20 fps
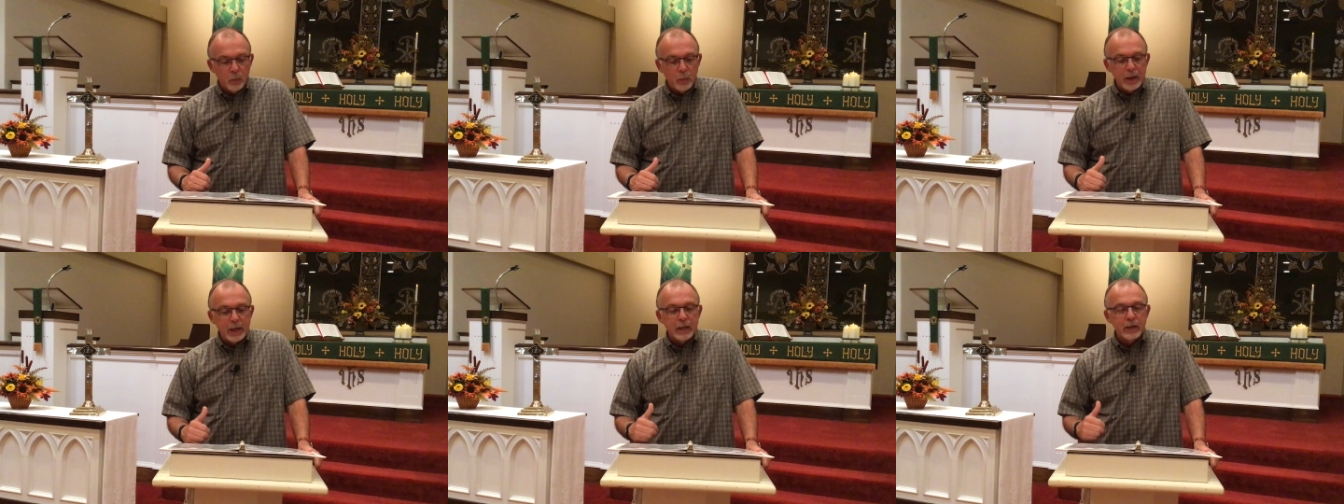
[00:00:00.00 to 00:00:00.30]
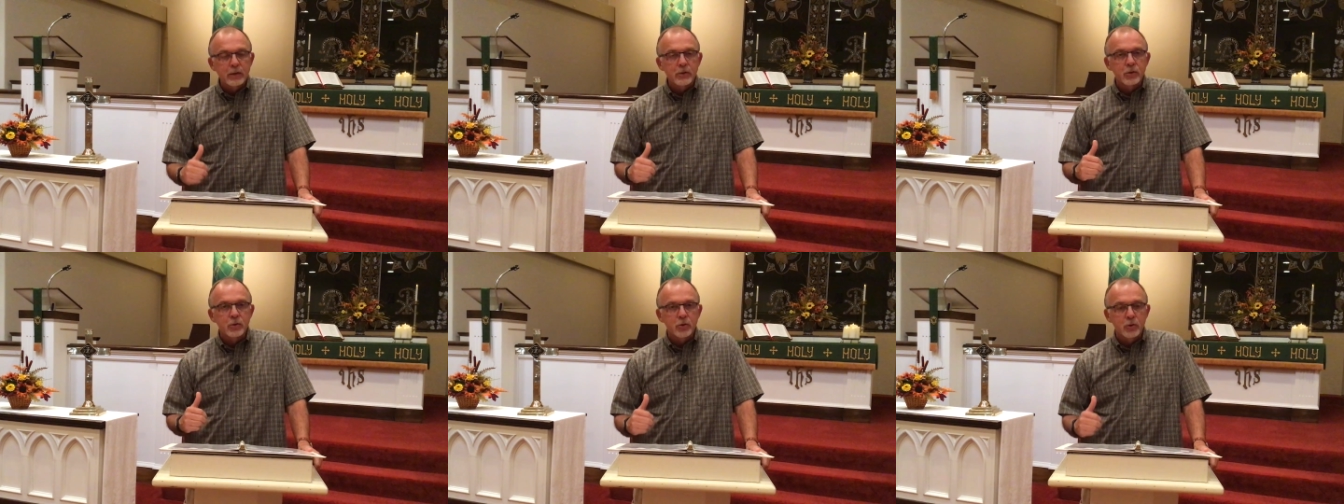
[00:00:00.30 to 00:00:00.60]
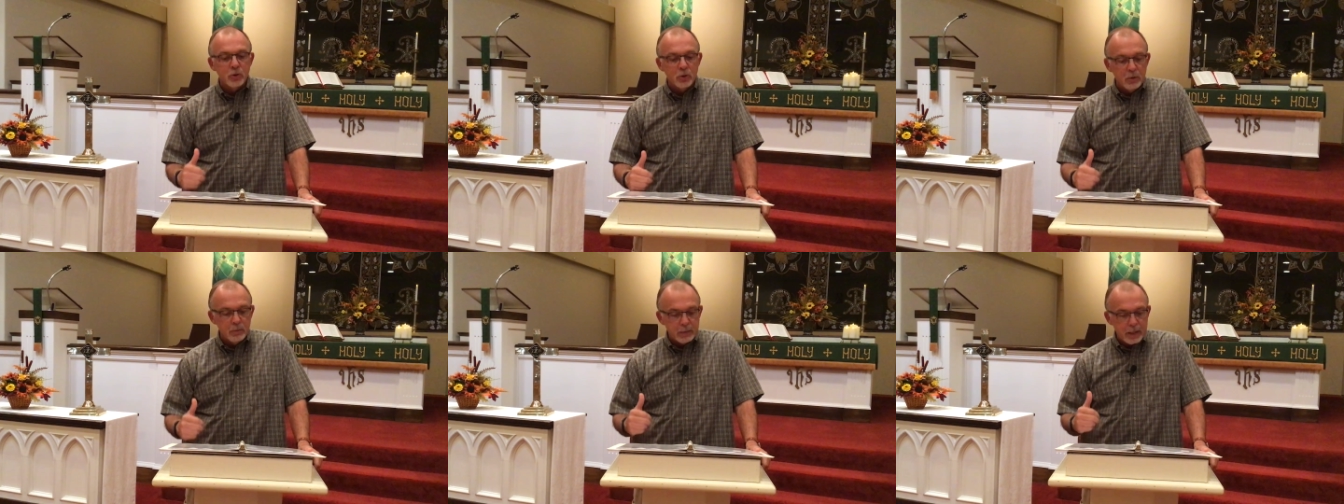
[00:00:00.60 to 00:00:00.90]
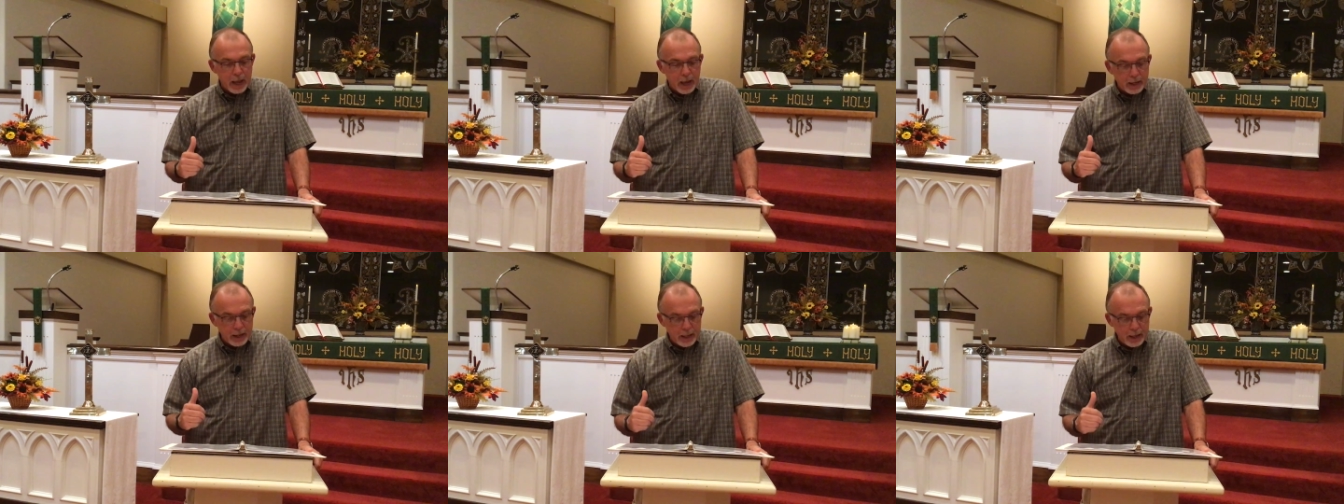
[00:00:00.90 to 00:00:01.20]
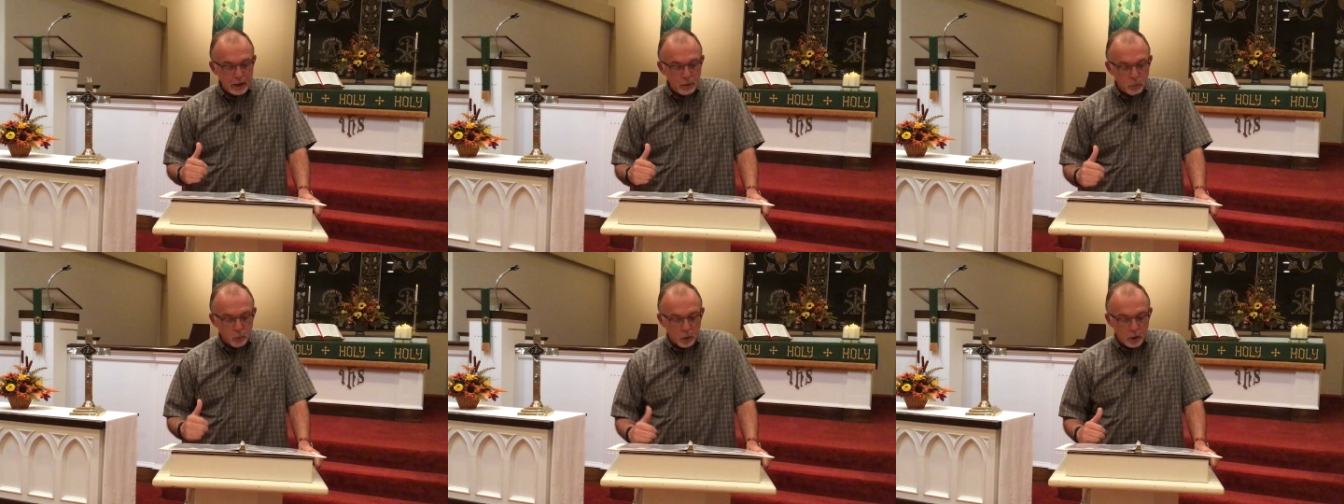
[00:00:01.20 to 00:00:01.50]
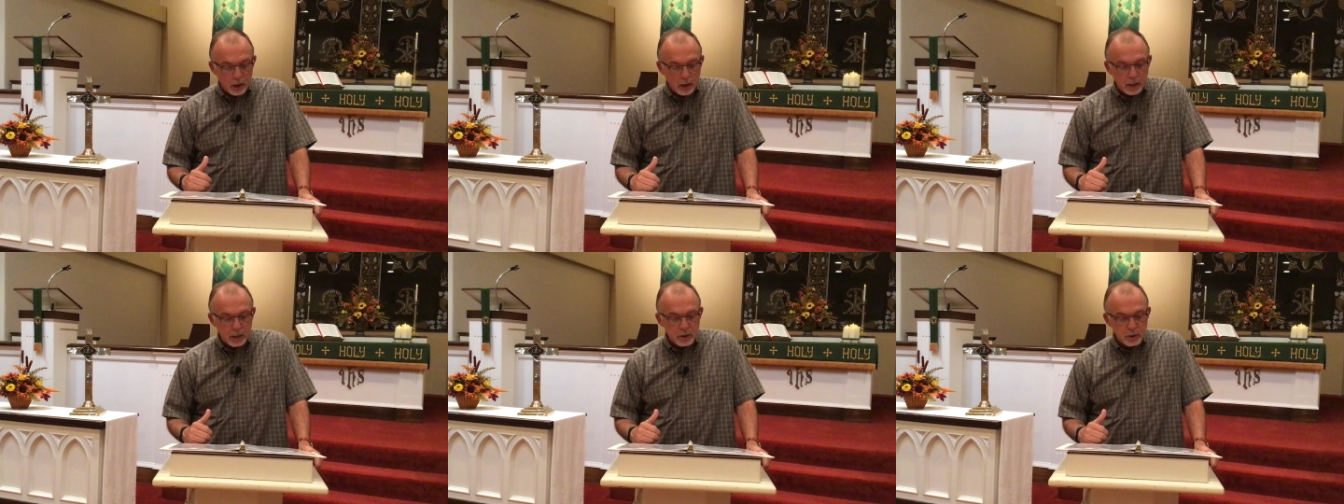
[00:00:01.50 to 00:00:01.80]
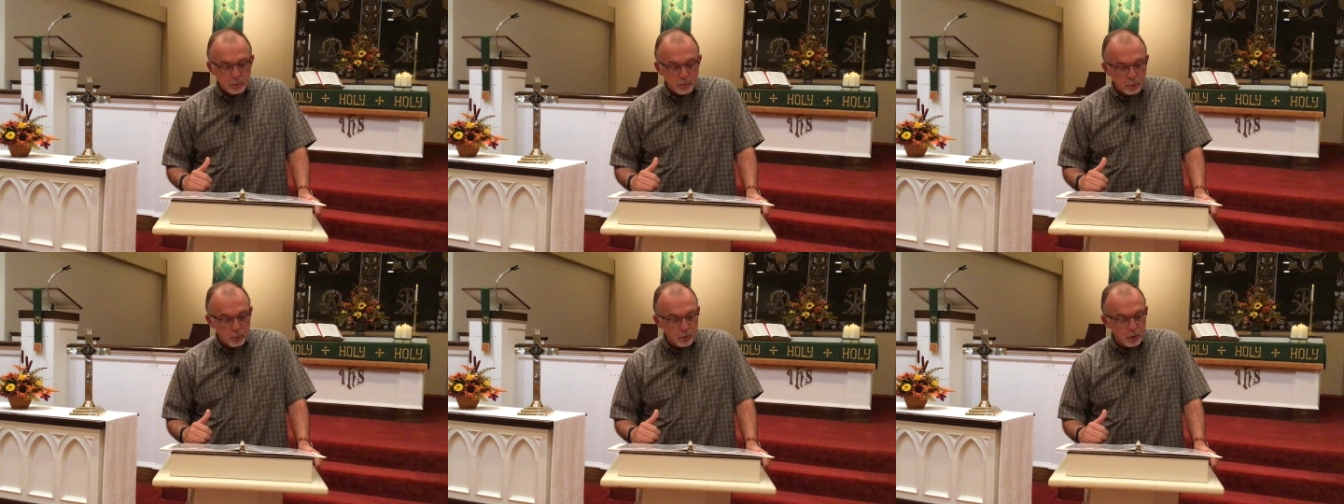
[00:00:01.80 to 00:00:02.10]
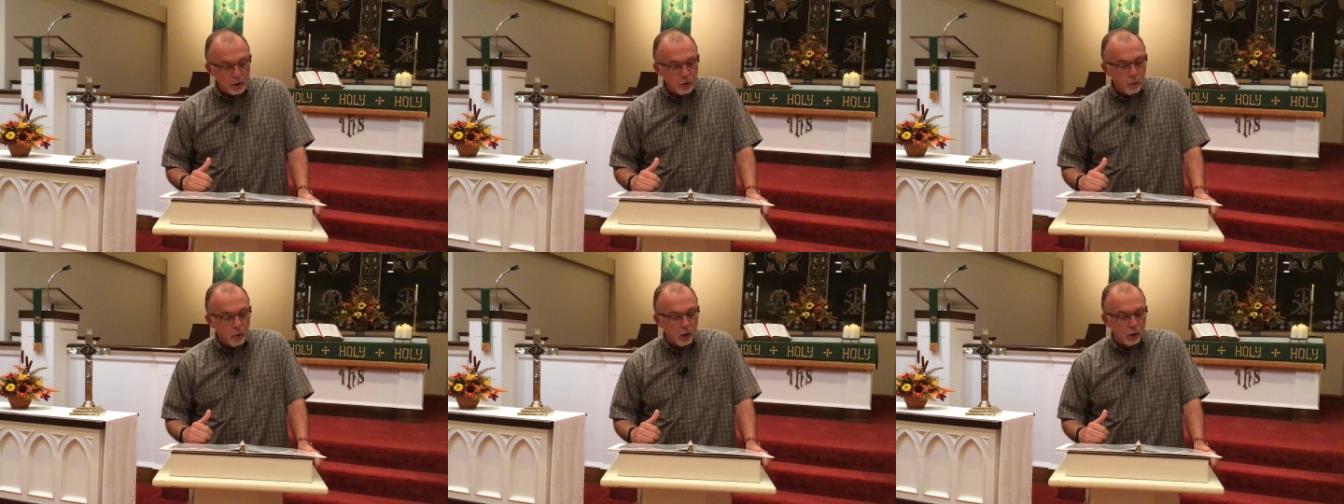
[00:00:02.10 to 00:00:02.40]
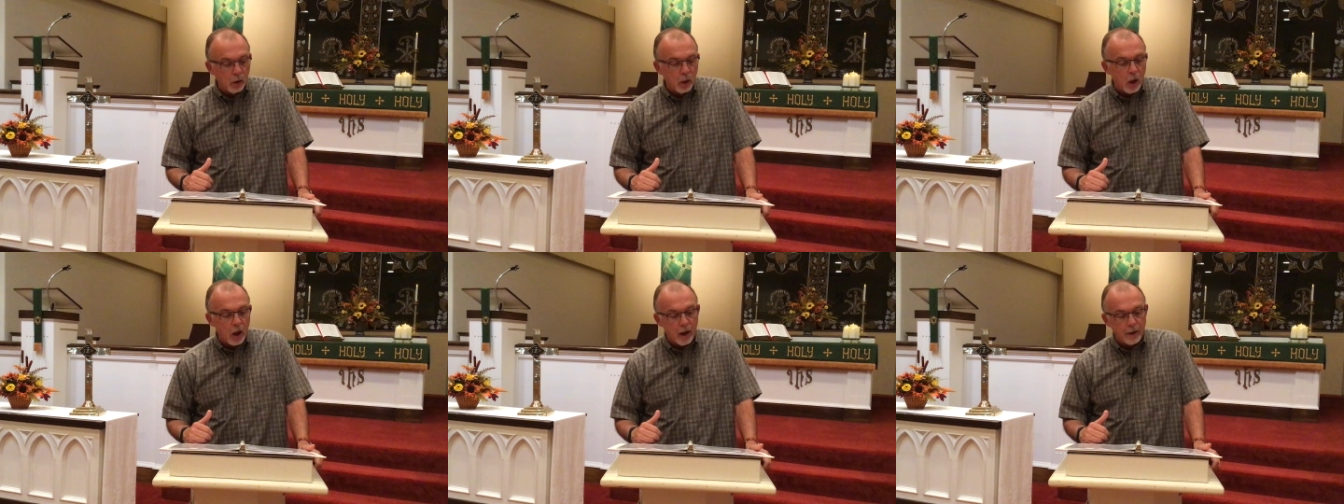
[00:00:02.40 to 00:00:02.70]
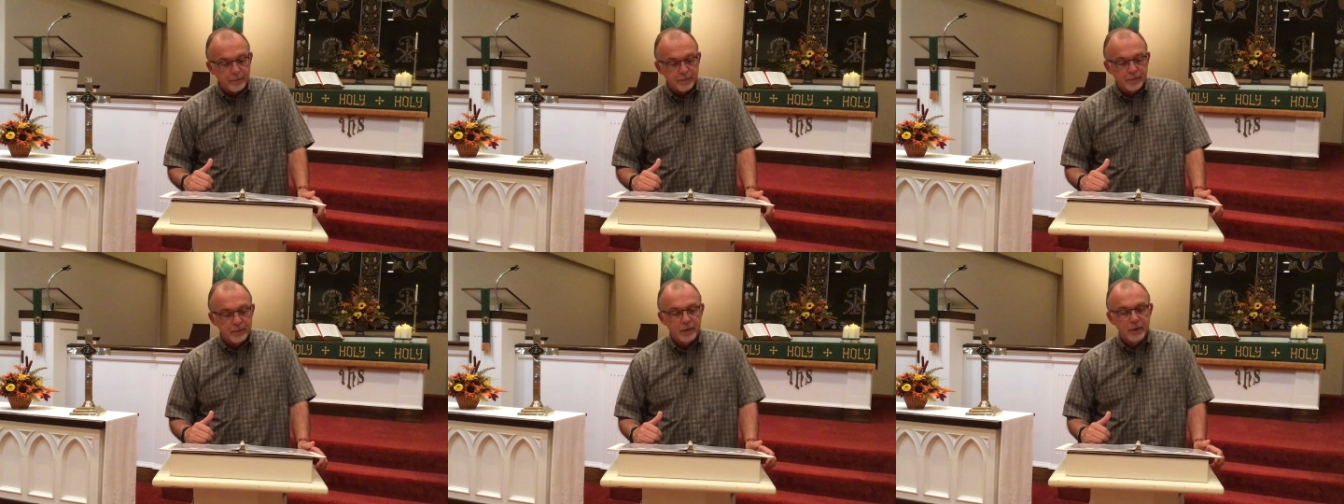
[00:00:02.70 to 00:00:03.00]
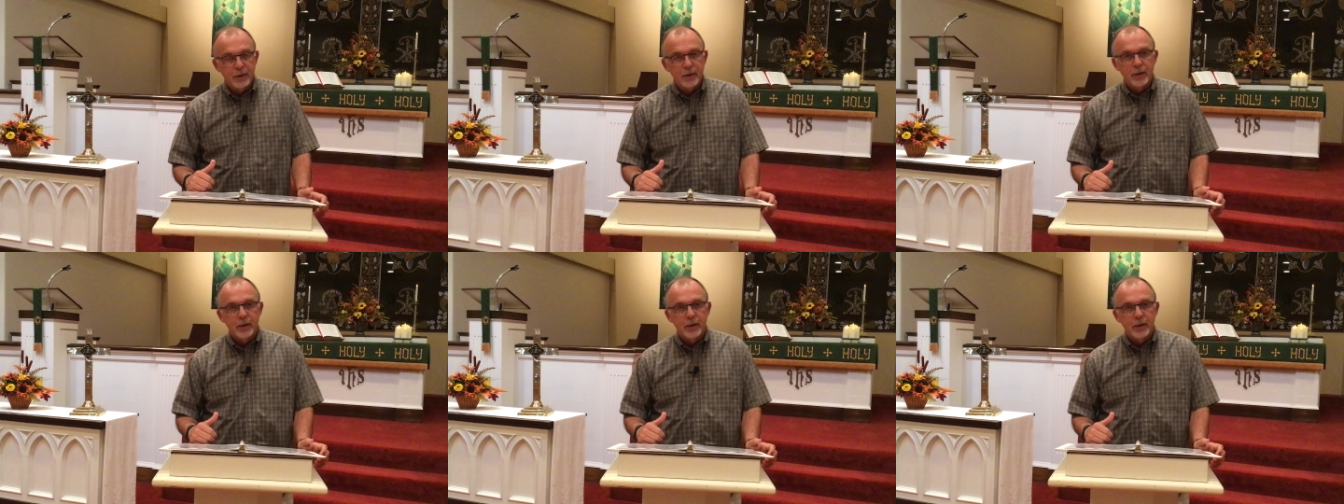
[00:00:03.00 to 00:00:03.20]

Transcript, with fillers: we can assume that he was pretty well off